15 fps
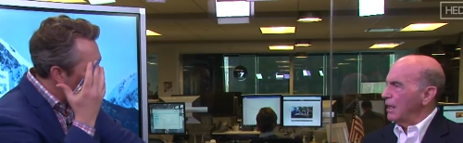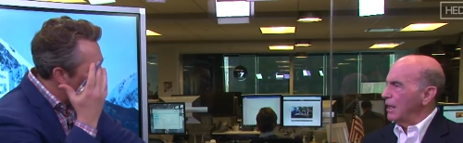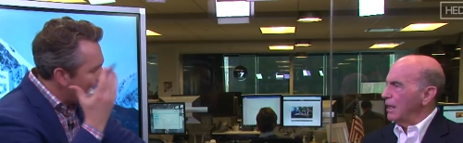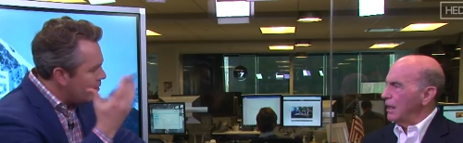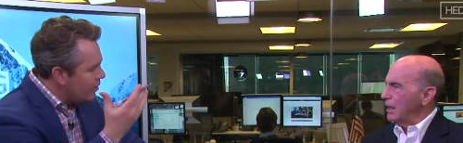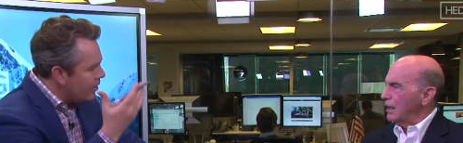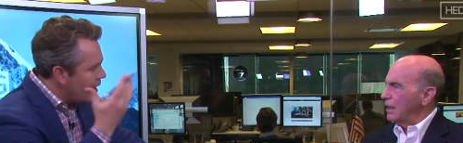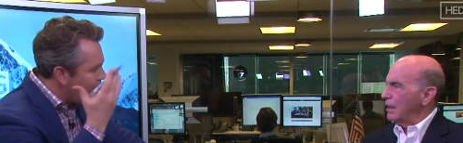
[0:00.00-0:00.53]

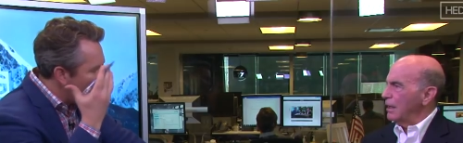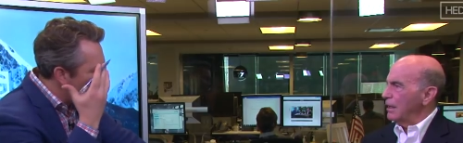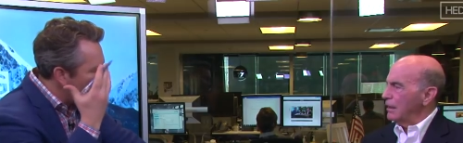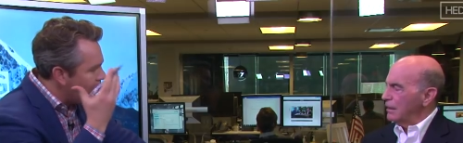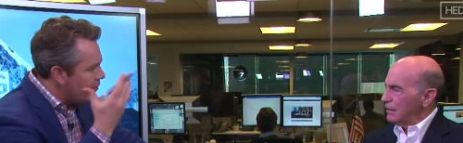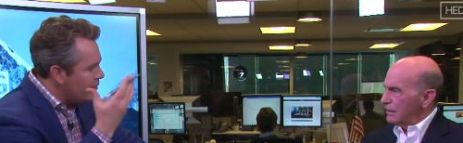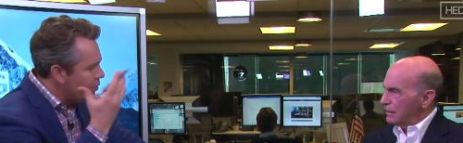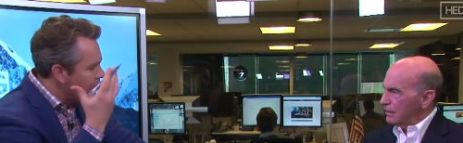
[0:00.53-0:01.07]
Speaker 1: how how
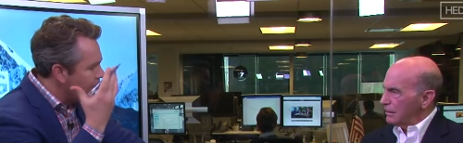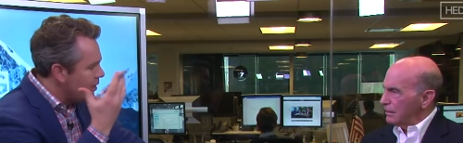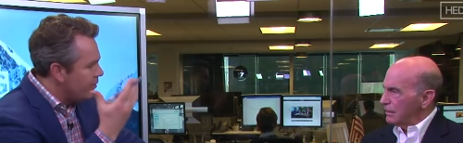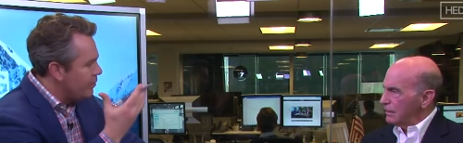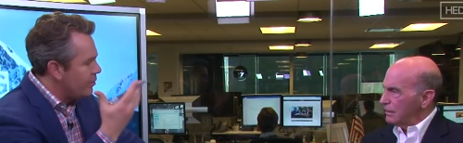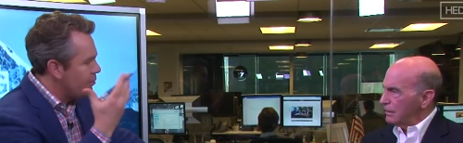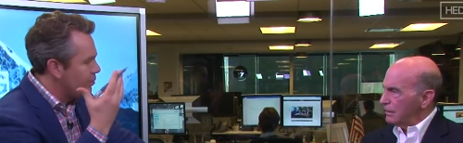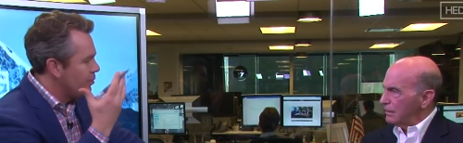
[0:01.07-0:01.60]
have you
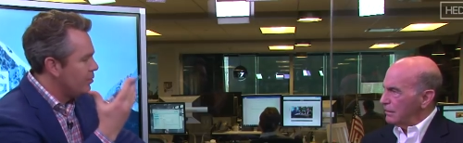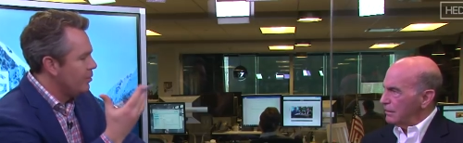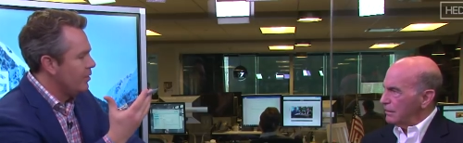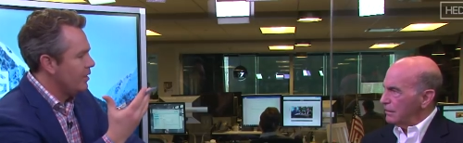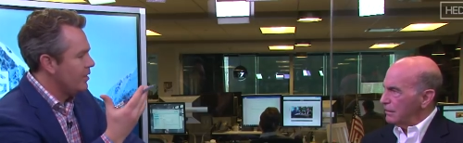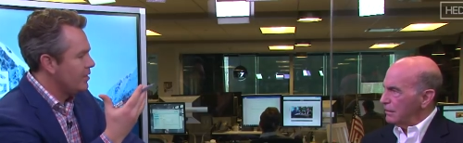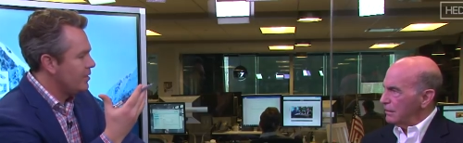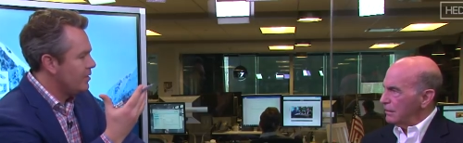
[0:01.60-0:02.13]
lived through
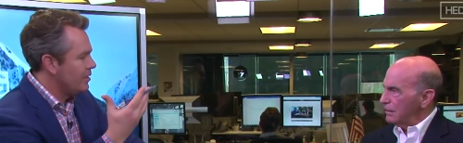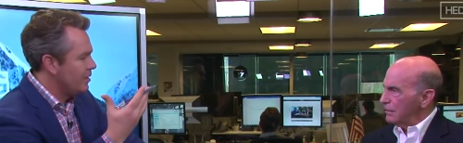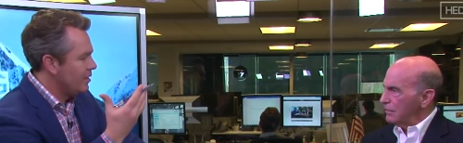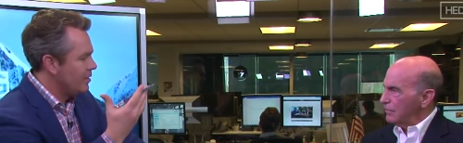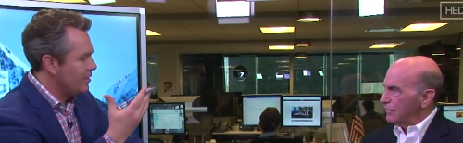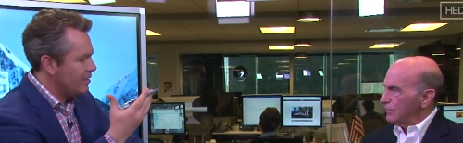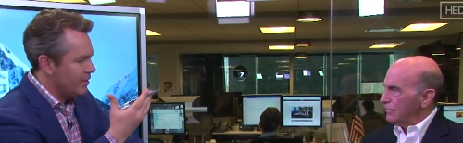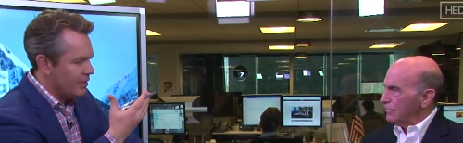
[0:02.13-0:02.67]
this
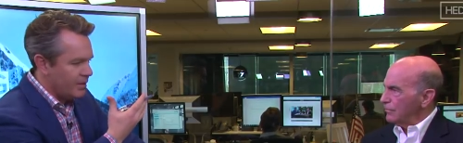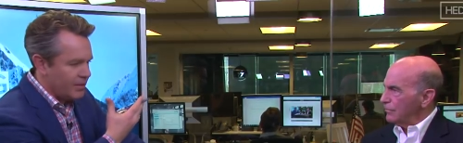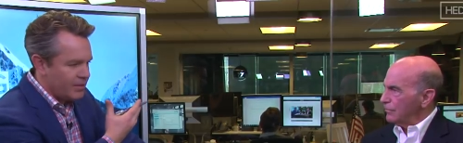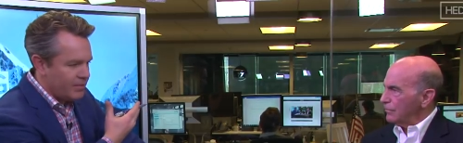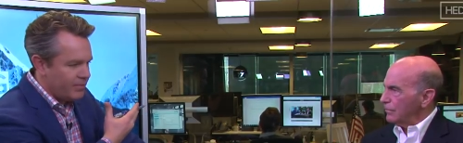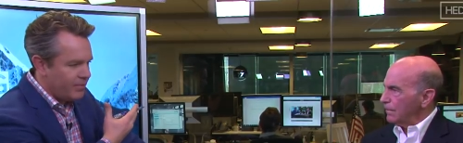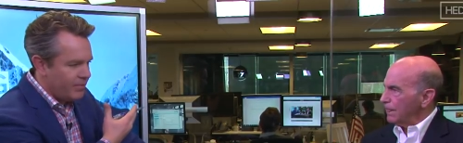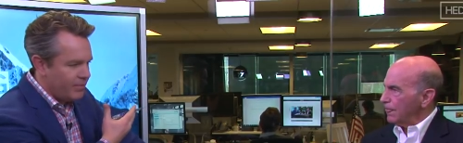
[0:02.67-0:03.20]
this this
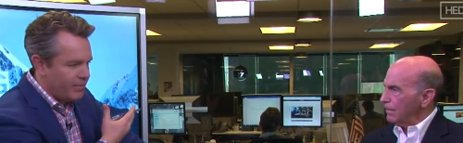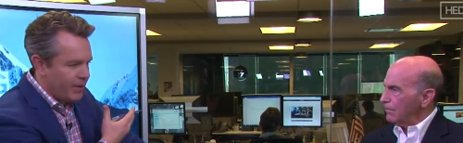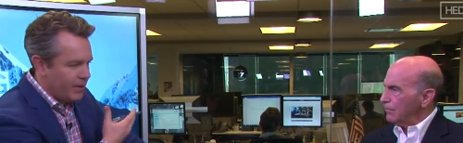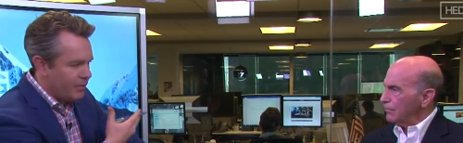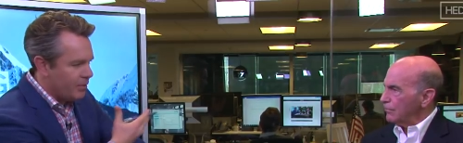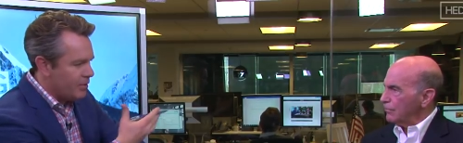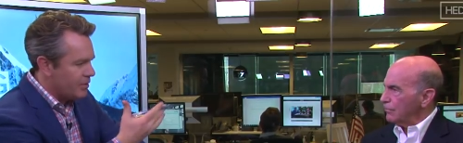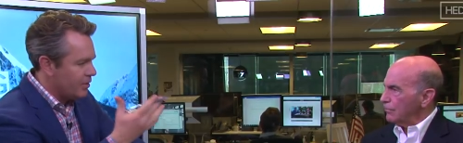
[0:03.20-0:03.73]

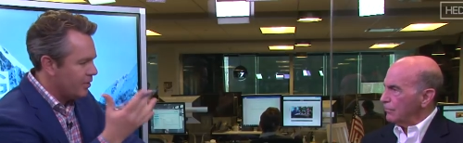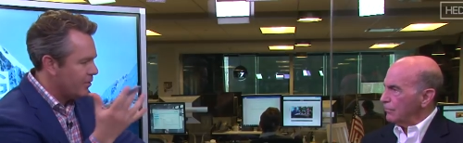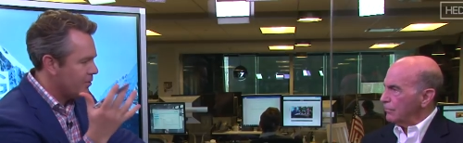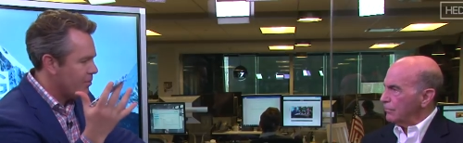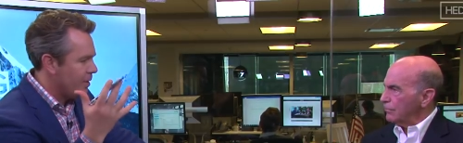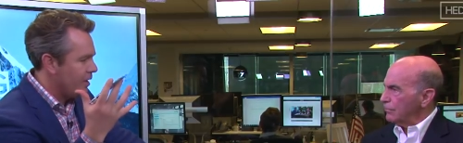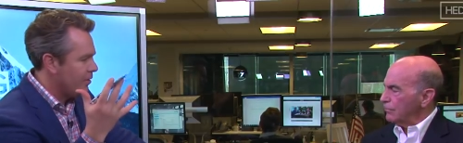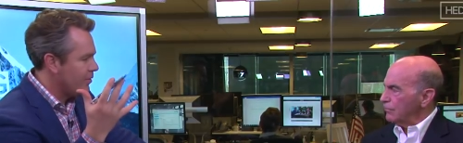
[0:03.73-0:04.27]
Federal
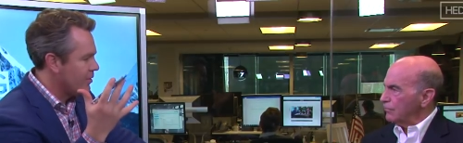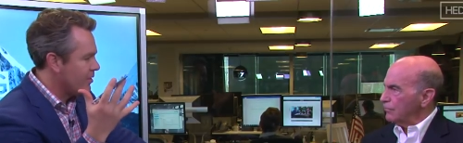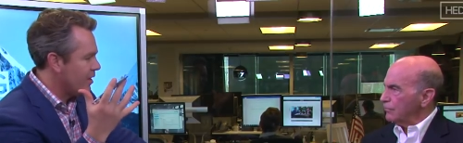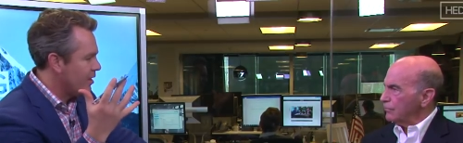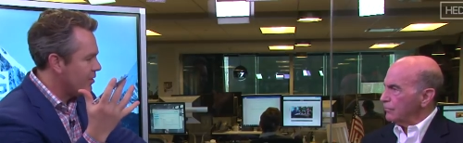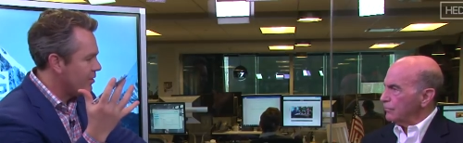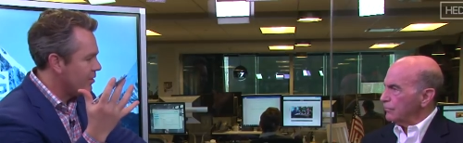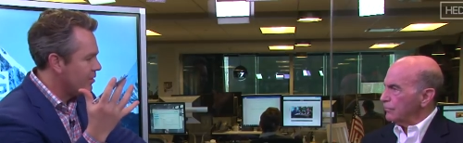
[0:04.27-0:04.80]
Reserve's
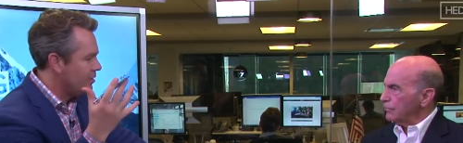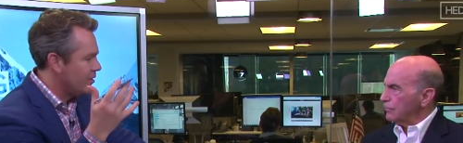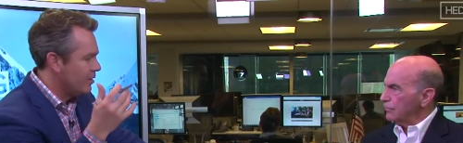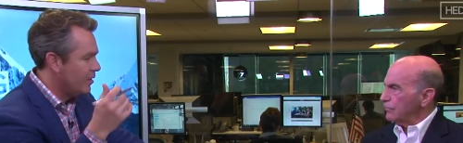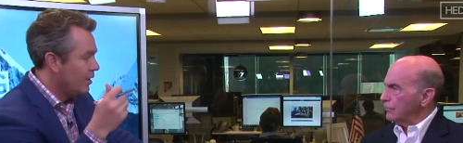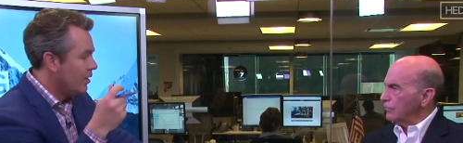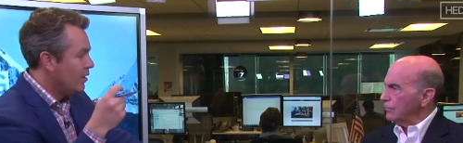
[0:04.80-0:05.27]
manifestation to